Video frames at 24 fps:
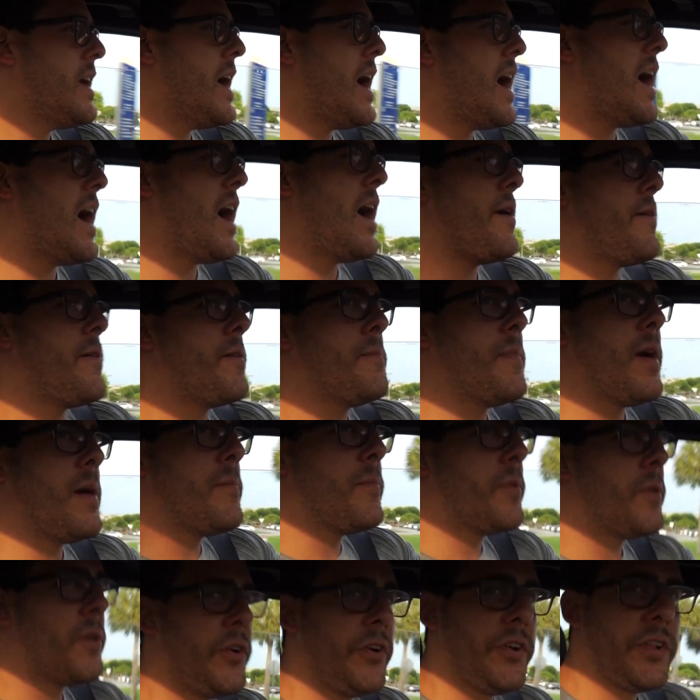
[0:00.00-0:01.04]
yeah, I
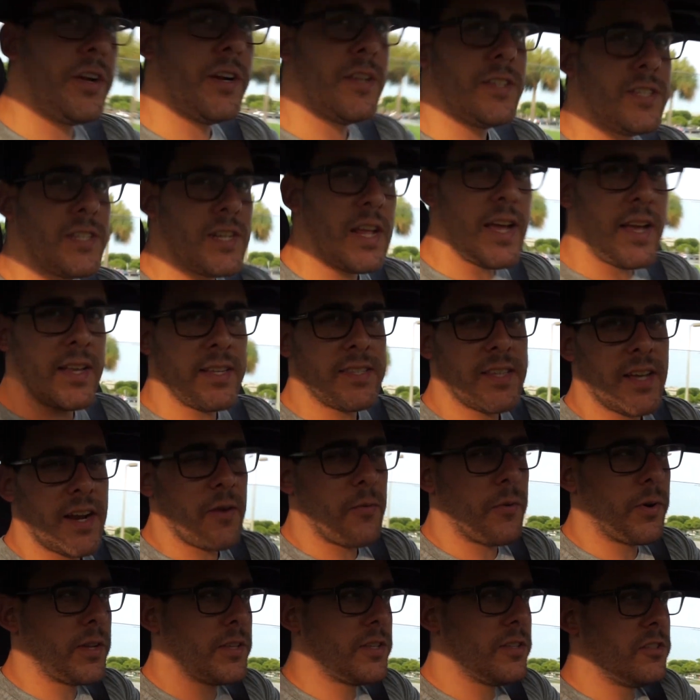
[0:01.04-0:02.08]
remember earlier today I said I
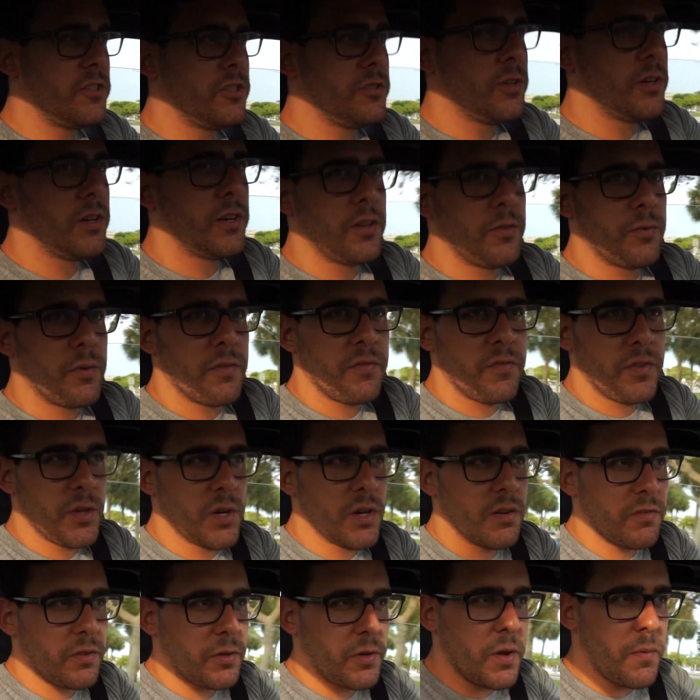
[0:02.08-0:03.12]
wanted to do a
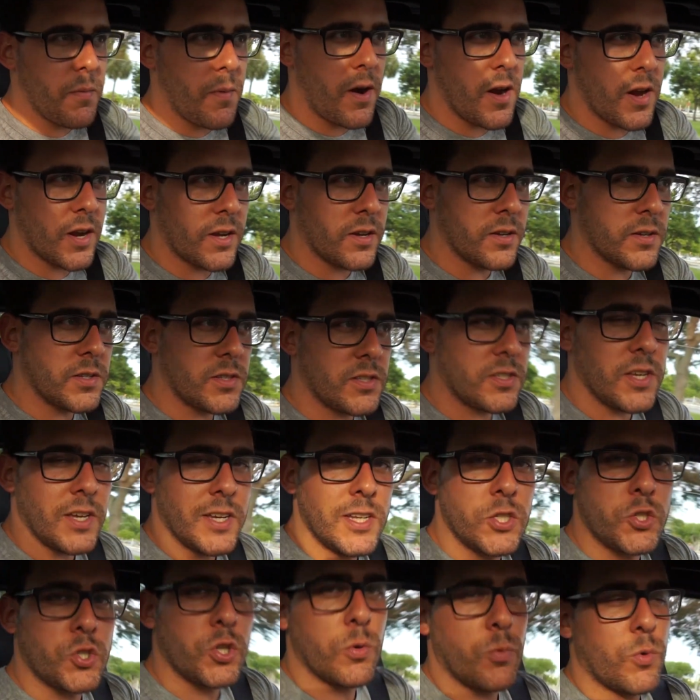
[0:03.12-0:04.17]
review of Louis Marco's
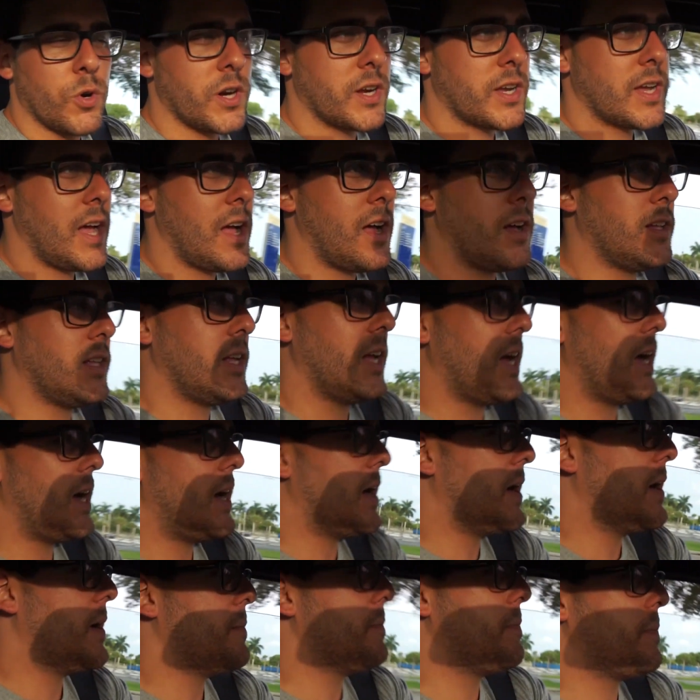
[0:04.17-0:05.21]
intra workout.
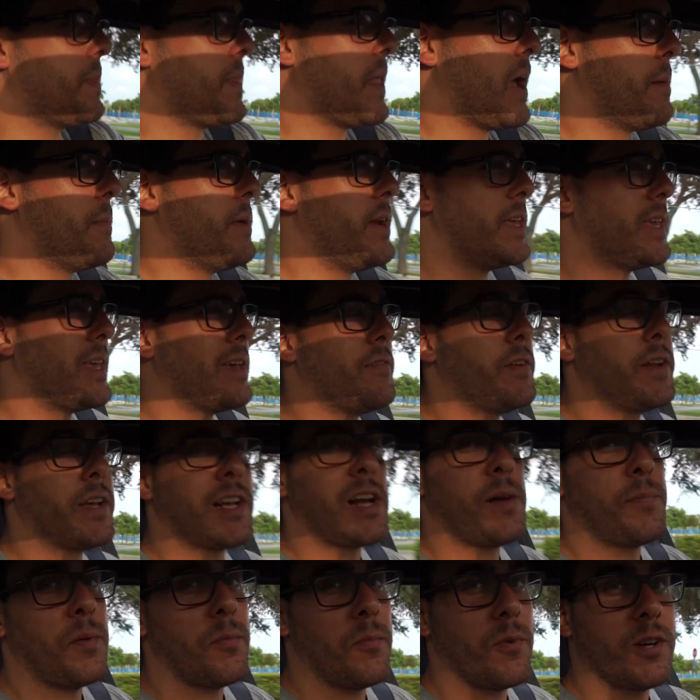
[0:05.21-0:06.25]
Um, I'm gonna give it a
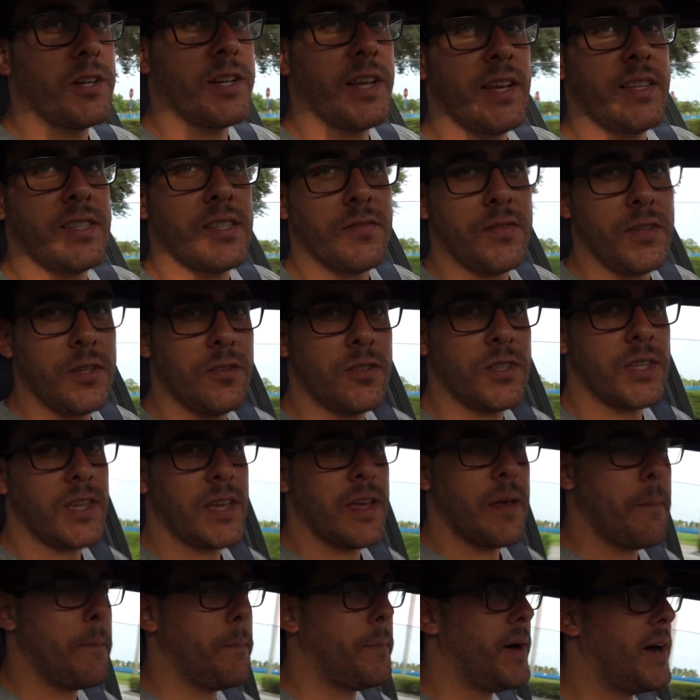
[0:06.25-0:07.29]
couple more days of using
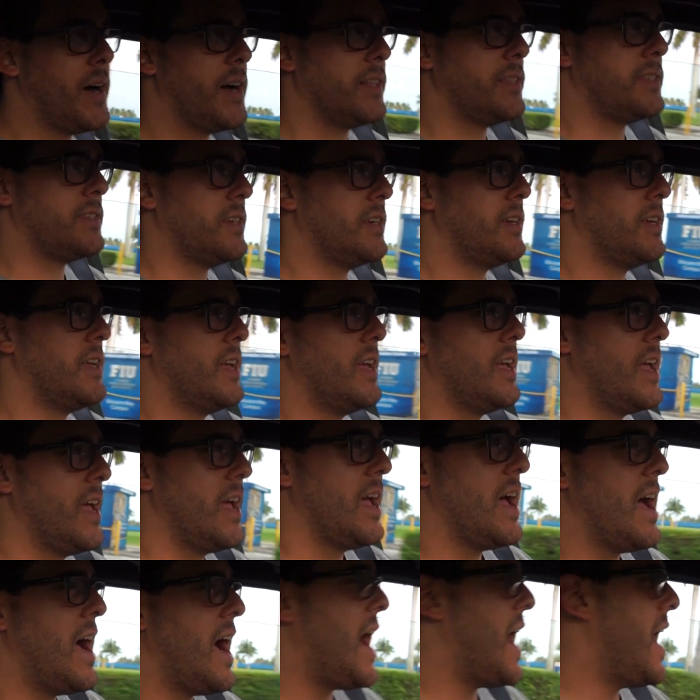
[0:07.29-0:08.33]
it, but
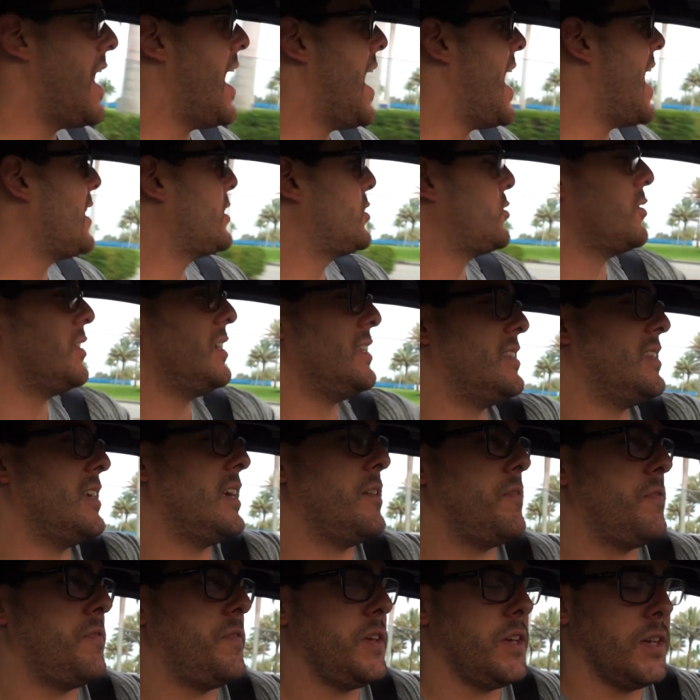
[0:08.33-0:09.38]
I actually
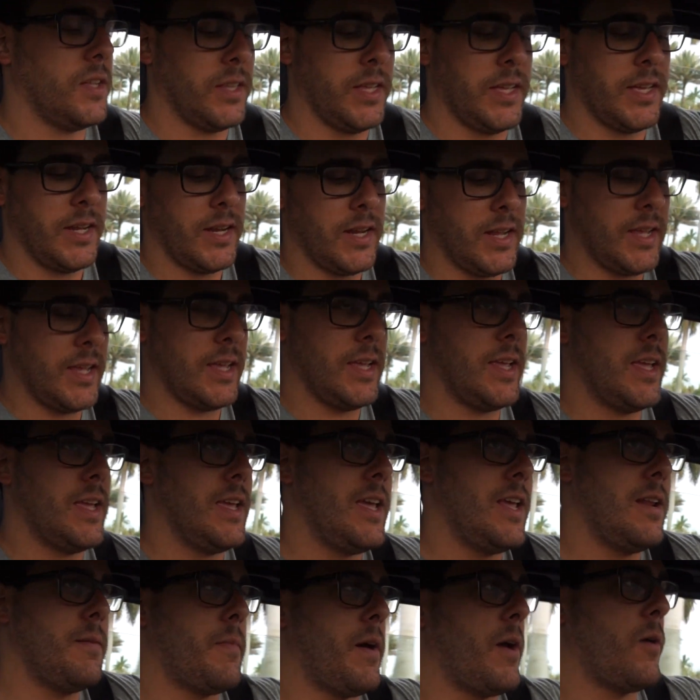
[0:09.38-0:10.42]
did feel it
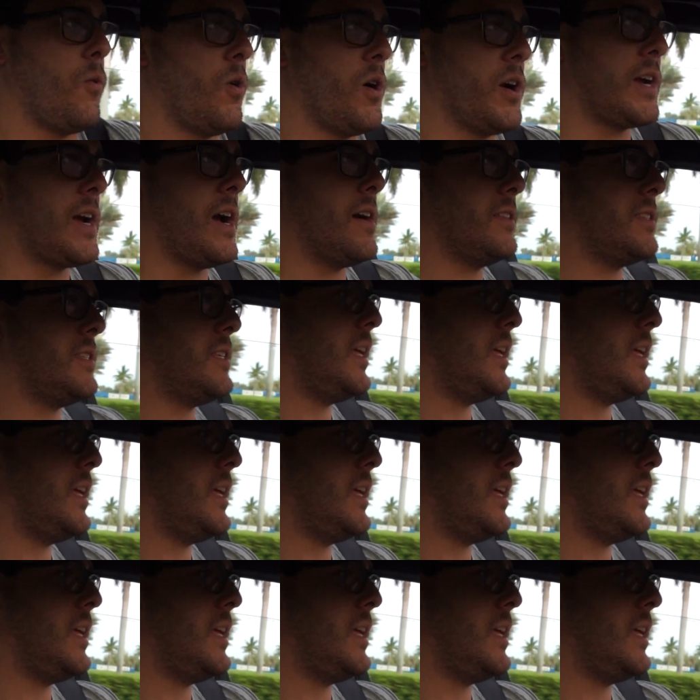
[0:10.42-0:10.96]
in my workout